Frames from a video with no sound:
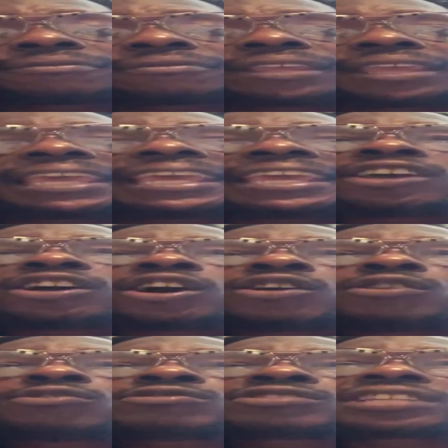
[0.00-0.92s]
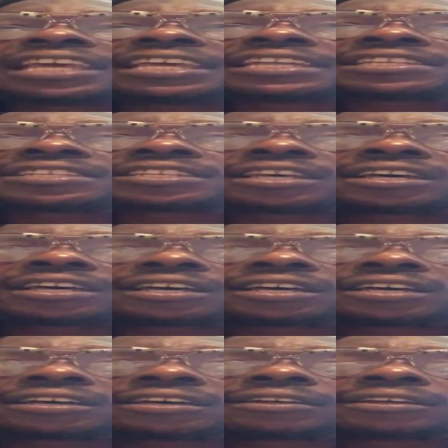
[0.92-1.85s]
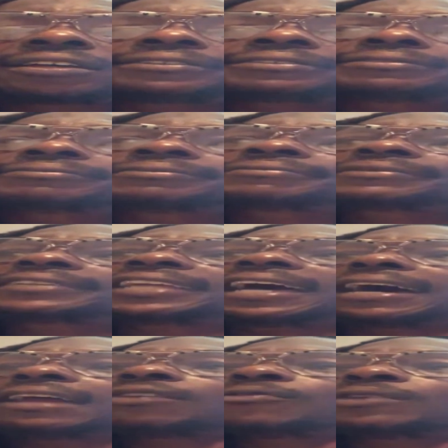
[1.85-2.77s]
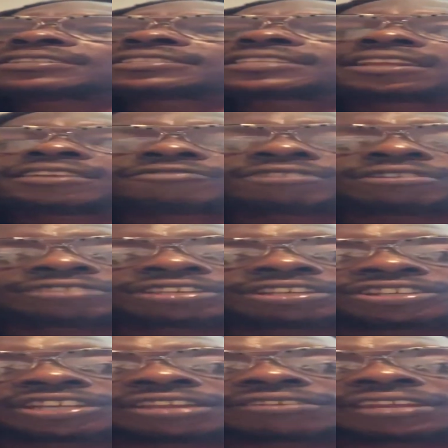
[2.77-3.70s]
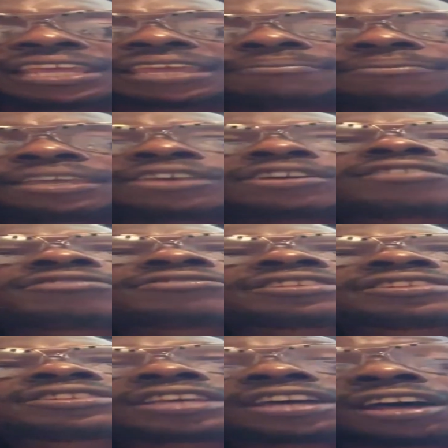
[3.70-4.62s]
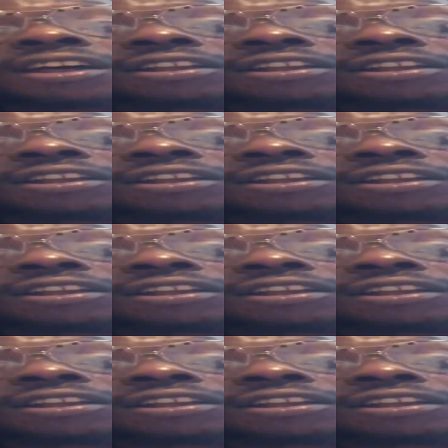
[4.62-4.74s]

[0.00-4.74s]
He goes into, I don't want to say the real the jail name. He goes into a